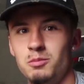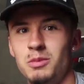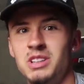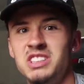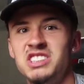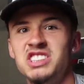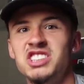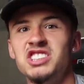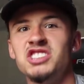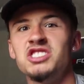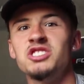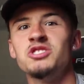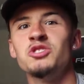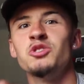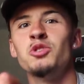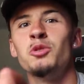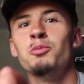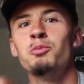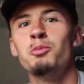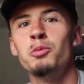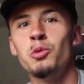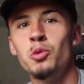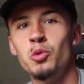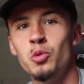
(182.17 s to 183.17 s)
Magician on the
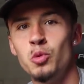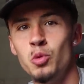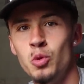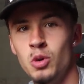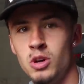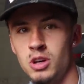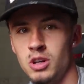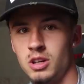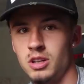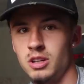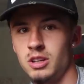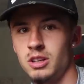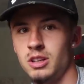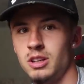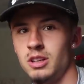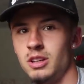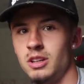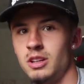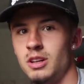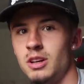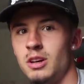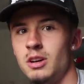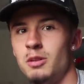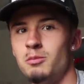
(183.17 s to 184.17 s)
ball,
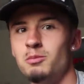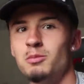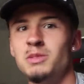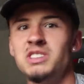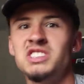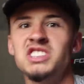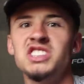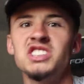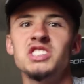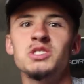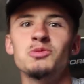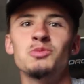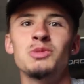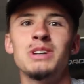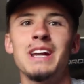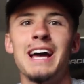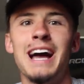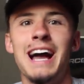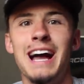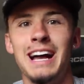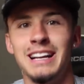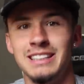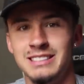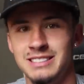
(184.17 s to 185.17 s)
magician with the
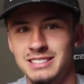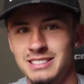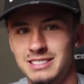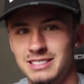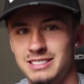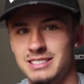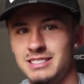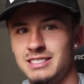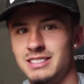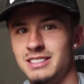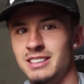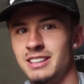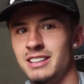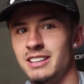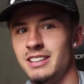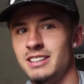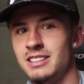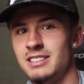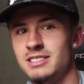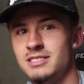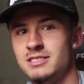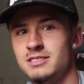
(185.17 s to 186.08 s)
hands, yeah?